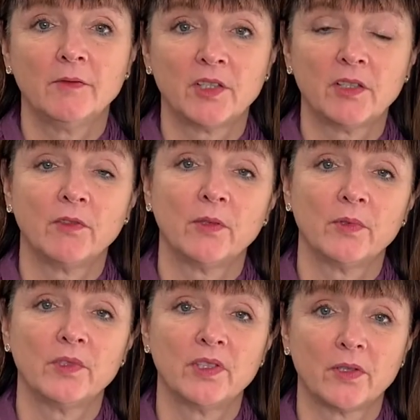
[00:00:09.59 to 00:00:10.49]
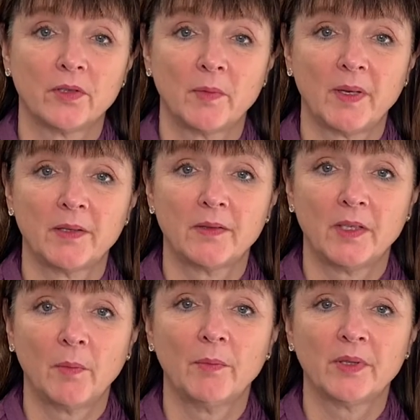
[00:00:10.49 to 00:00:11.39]
First of all, I'm going to talk about
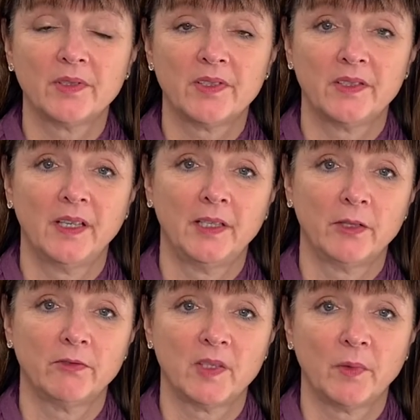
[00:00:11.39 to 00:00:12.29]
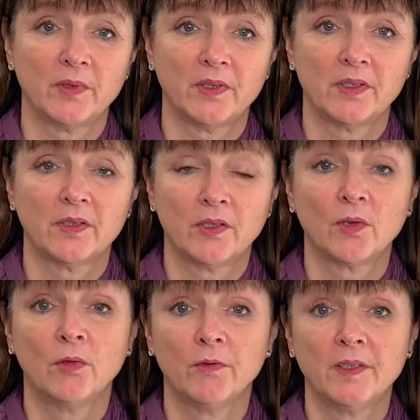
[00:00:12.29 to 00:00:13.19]
the numbers and our response to
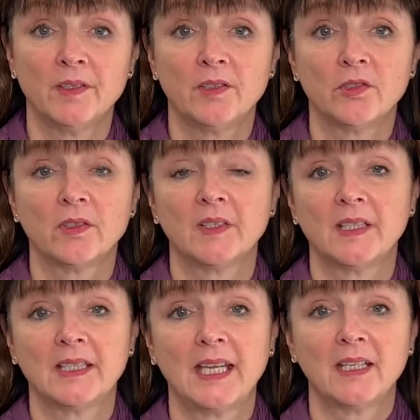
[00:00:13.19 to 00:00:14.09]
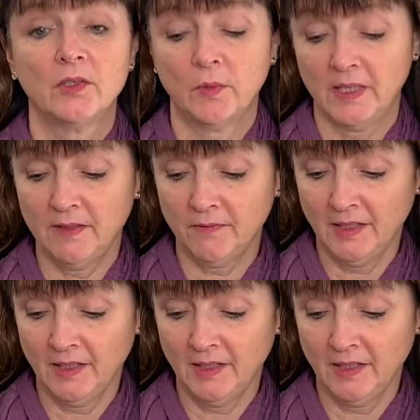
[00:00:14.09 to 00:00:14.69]
COVID during this second wave.